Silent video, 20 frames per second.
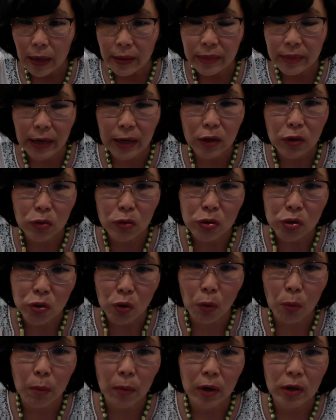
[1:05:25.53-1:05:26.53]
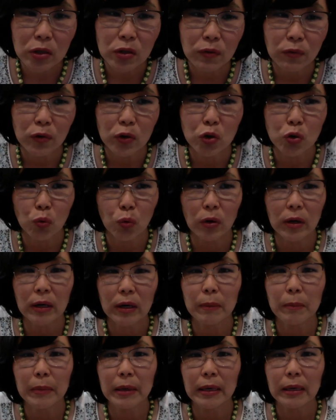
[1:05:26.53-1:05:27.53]
thank you so much for
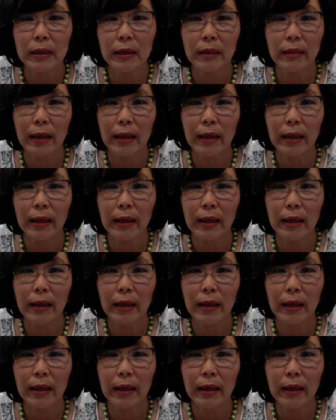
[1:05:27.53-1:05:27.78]
joining me in